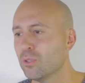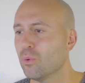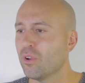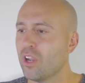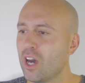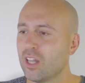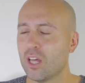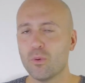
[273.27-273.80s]
It will
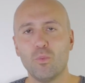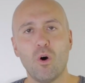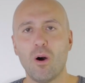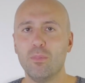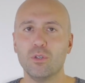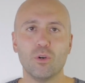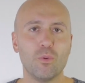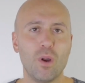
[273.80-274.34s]
not like
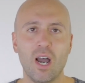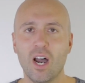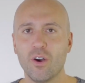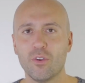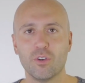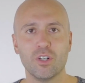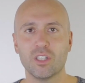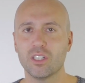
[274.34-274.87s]
wobble
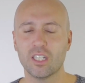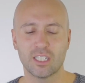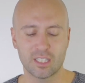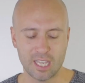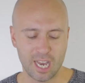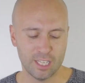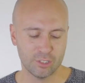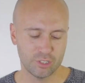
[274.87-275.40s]
around or nothing like
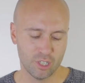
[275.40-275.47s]
that.